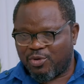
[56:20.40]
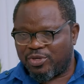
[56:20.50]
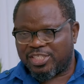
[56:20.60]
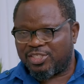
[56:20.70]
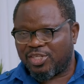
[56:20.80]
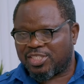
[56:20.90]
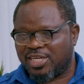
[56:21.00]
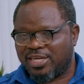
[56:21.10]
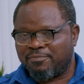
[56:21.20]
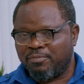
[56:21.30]
we did not
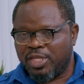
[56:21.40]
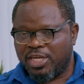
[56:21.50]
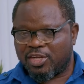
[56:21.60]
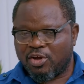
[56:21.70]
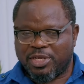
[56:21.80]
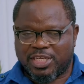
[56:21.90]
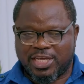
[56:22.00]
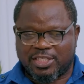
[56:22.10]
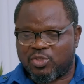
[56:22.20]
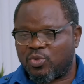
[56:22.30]

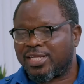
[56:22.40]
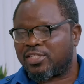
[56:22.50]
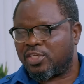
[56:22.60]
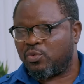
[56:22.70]
communicate throughout the